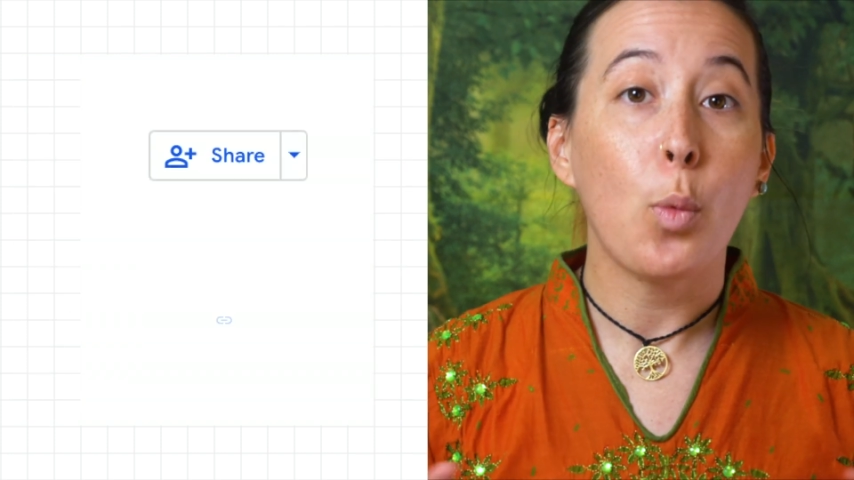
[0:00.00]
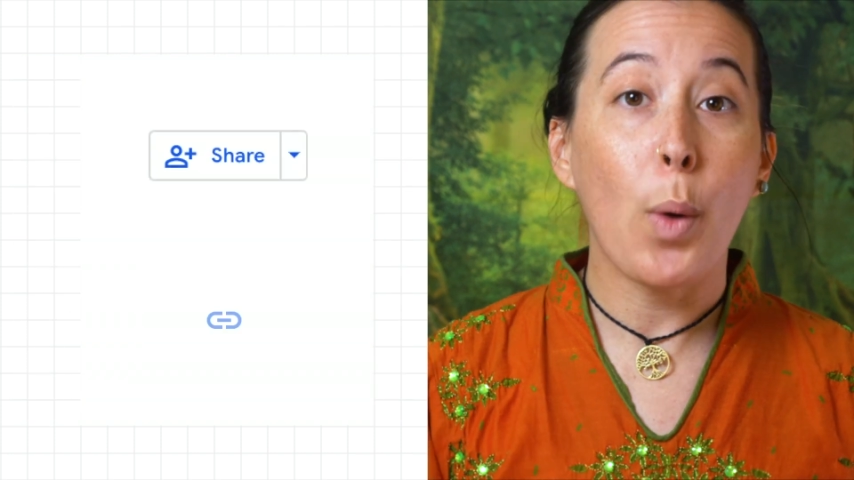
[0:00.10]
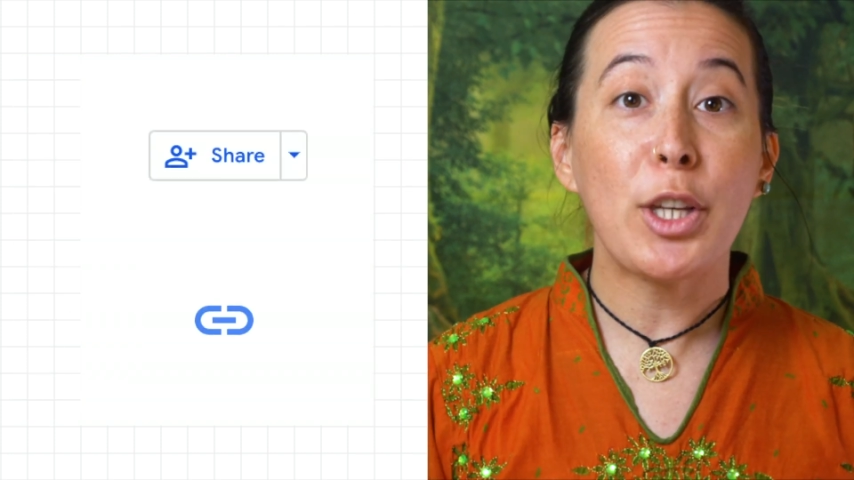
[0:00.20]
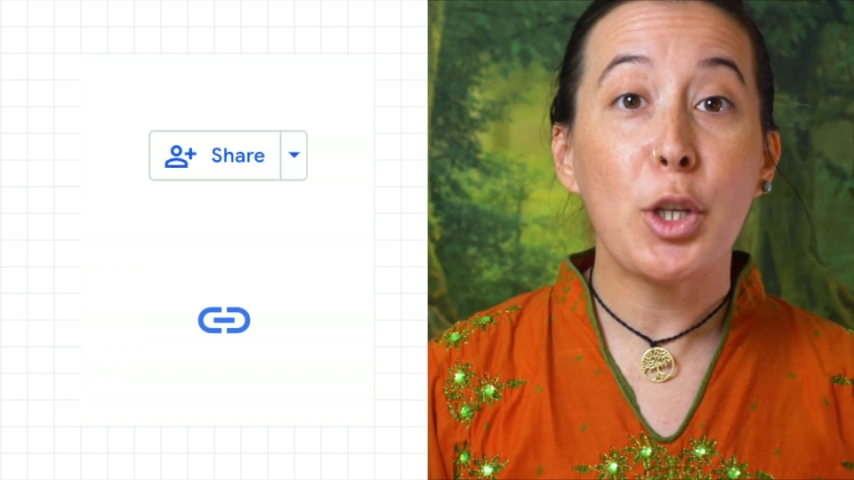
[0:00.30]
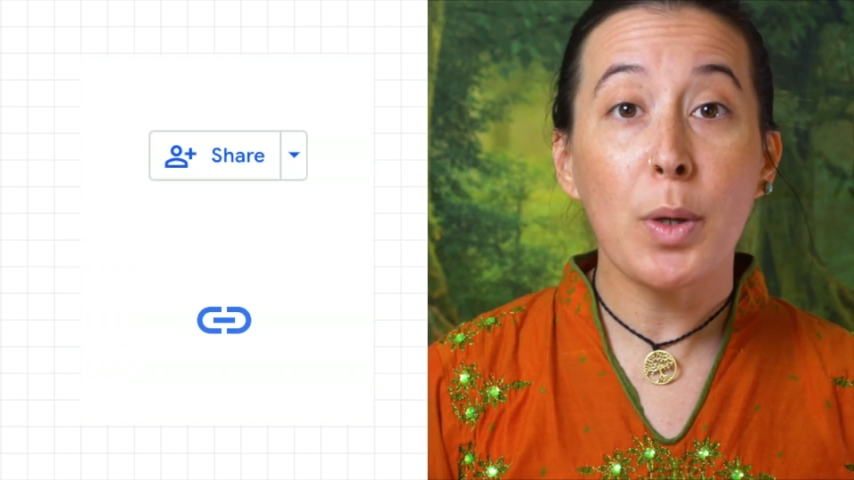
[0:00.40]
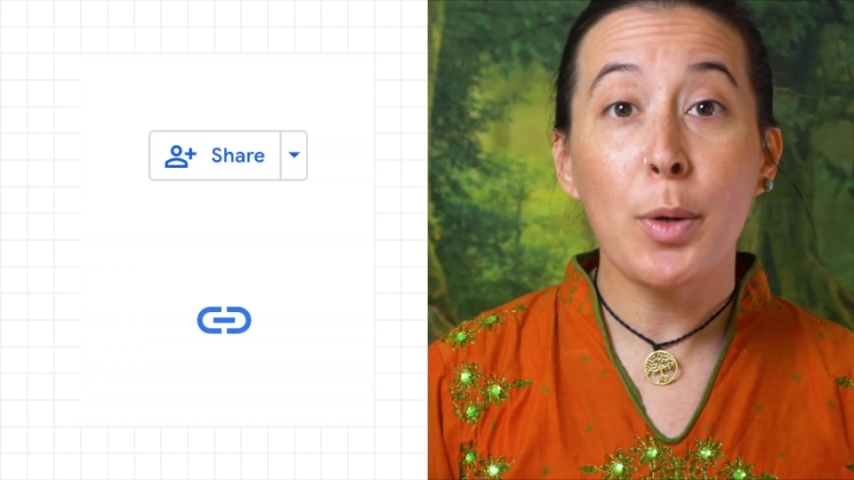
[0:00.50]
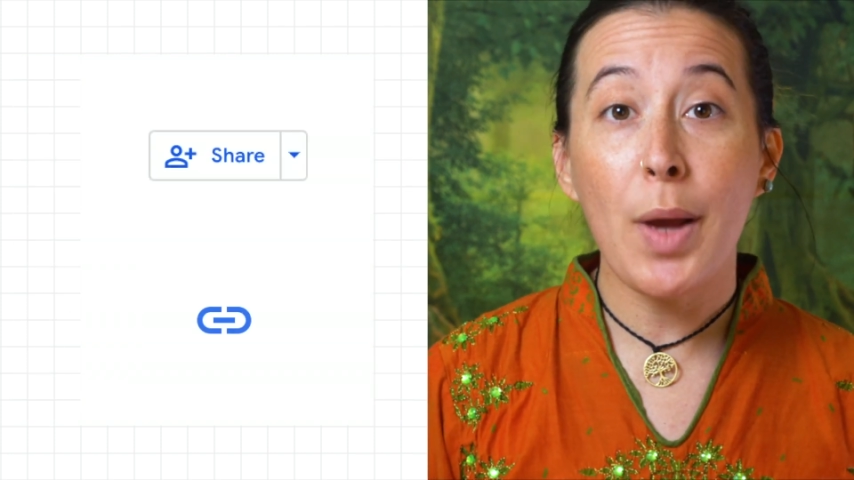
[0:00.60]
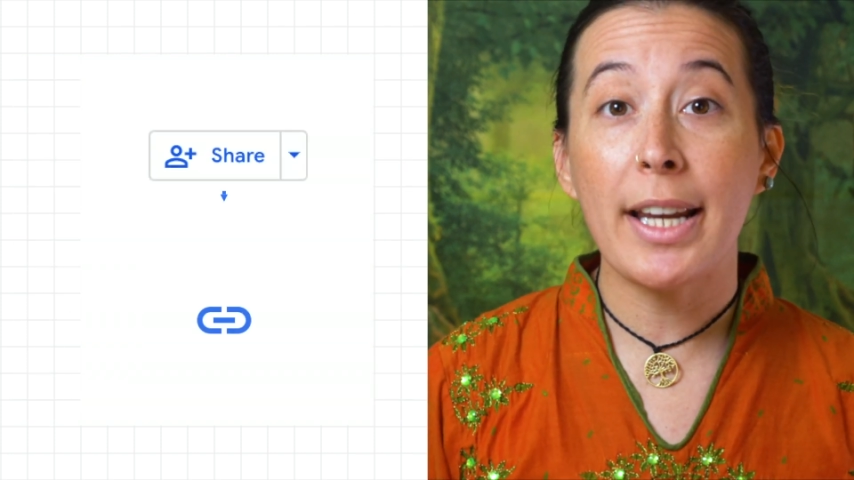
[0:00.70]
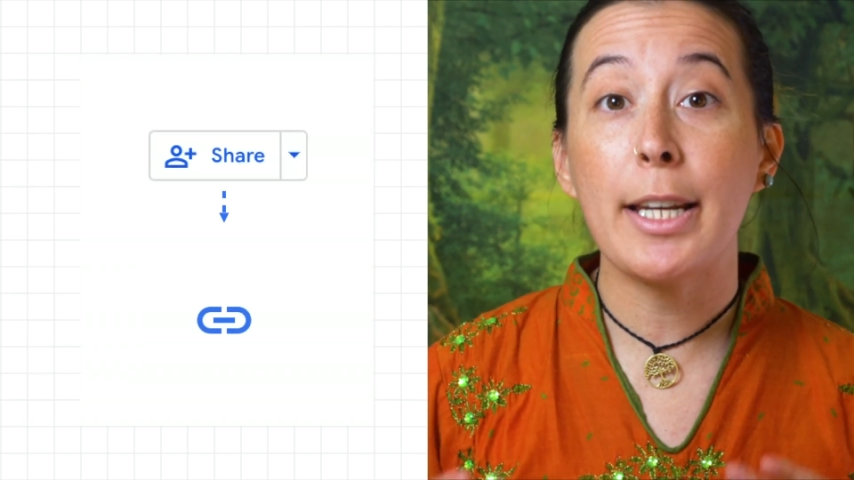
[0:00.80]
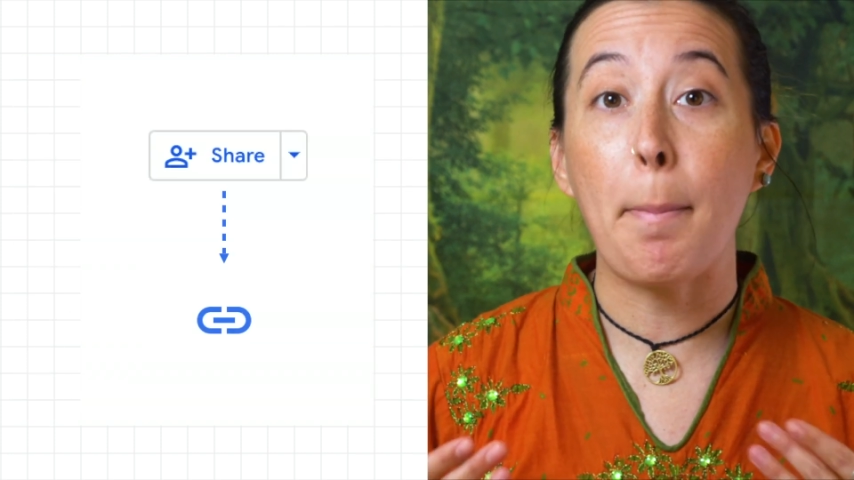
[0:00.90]
When you are
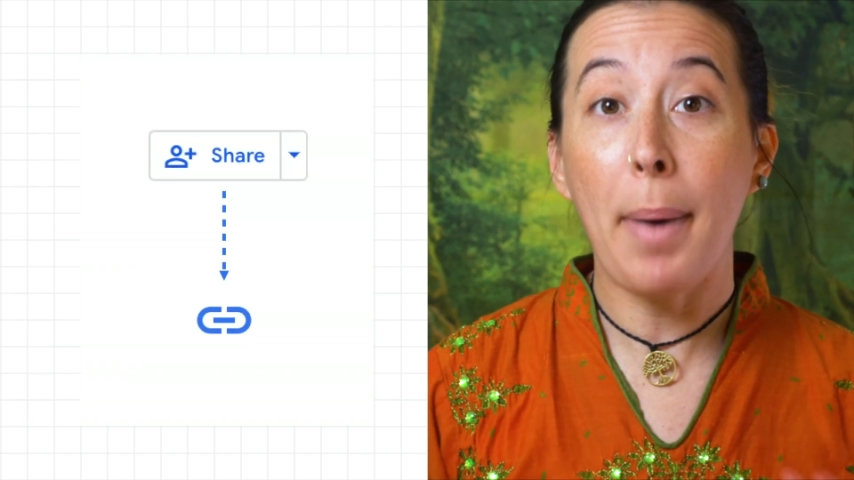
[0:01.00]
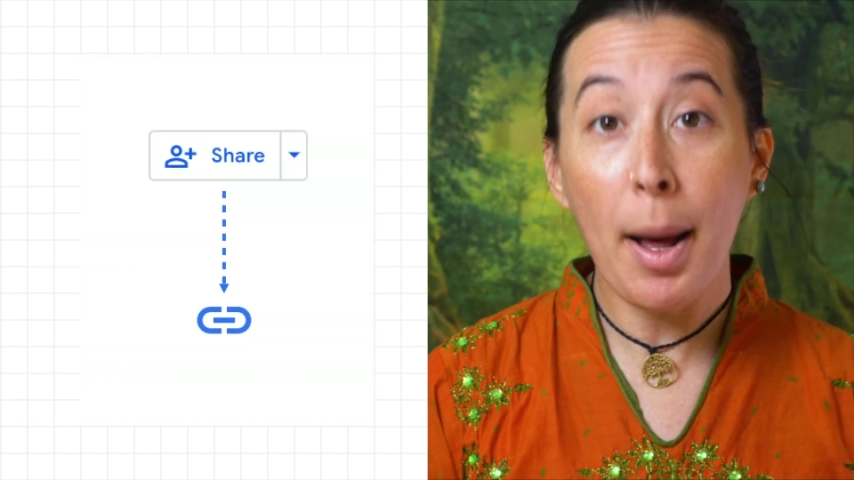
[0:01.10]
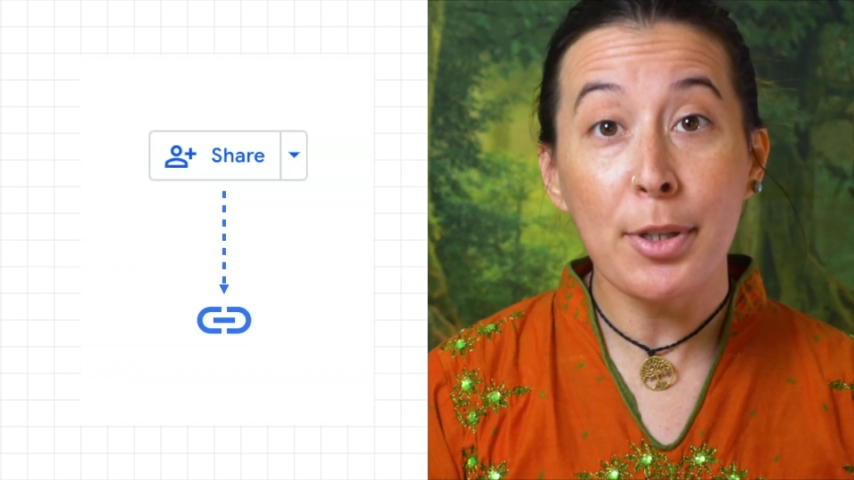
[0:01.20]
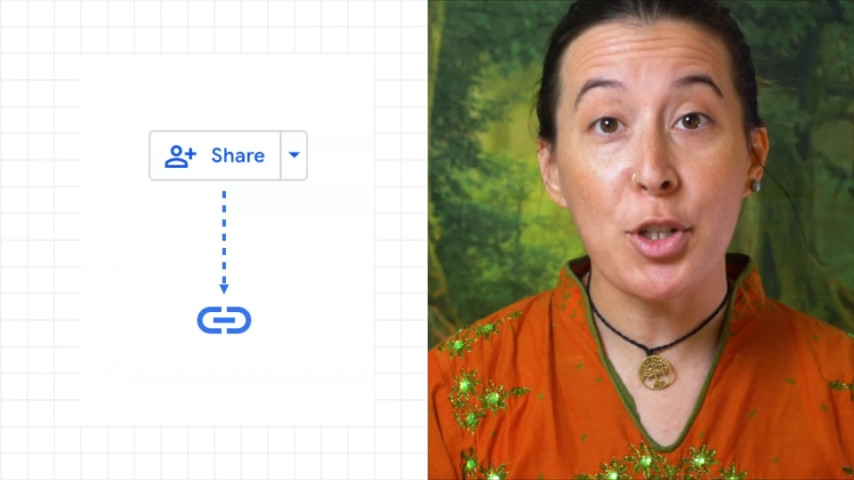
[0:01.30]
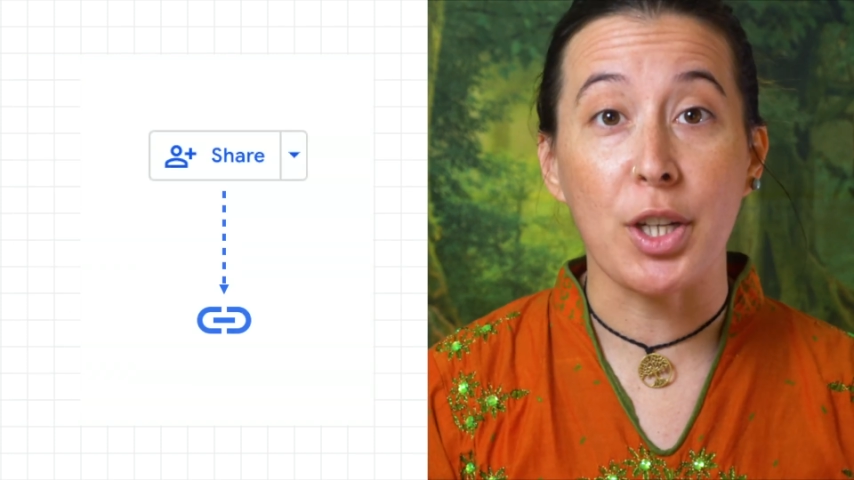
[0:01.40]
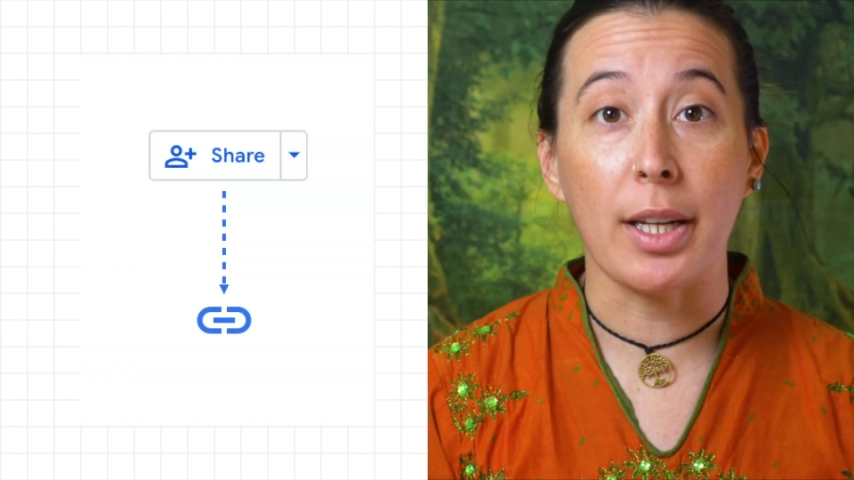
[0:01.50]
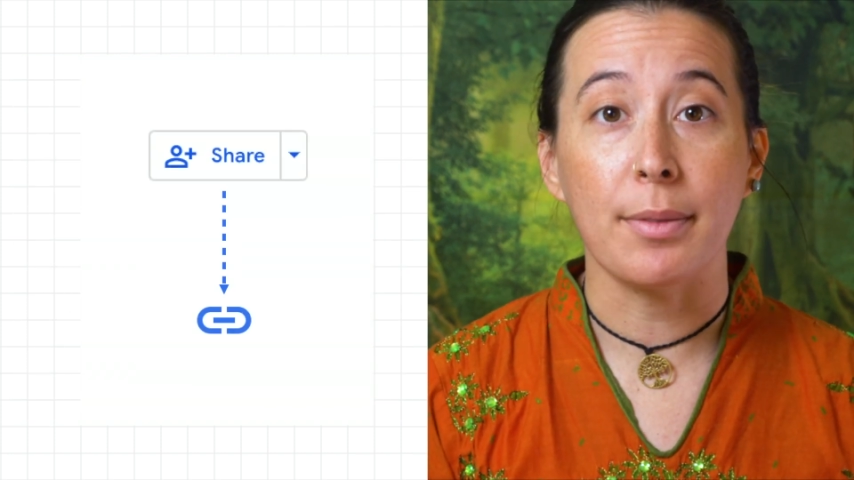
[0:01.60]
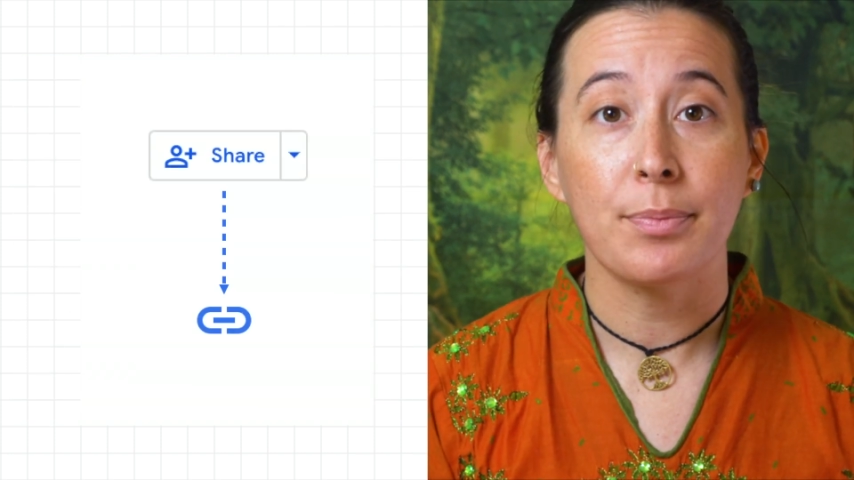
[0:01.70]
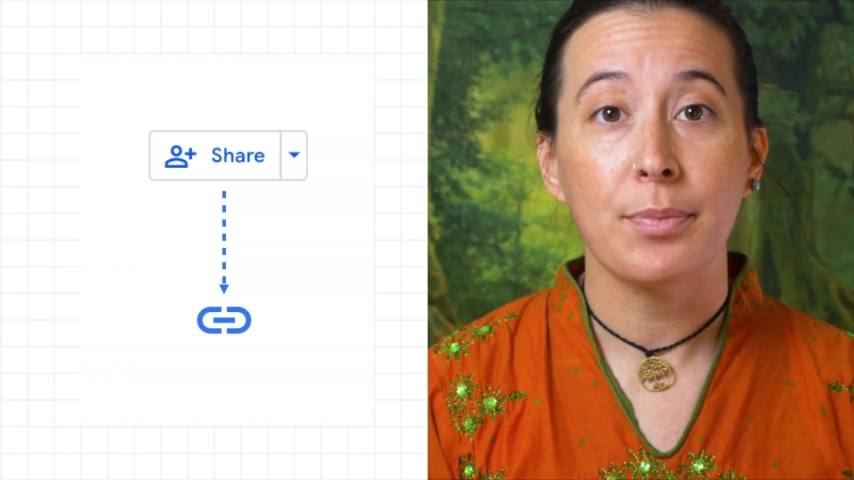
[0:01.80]
ready to publish it,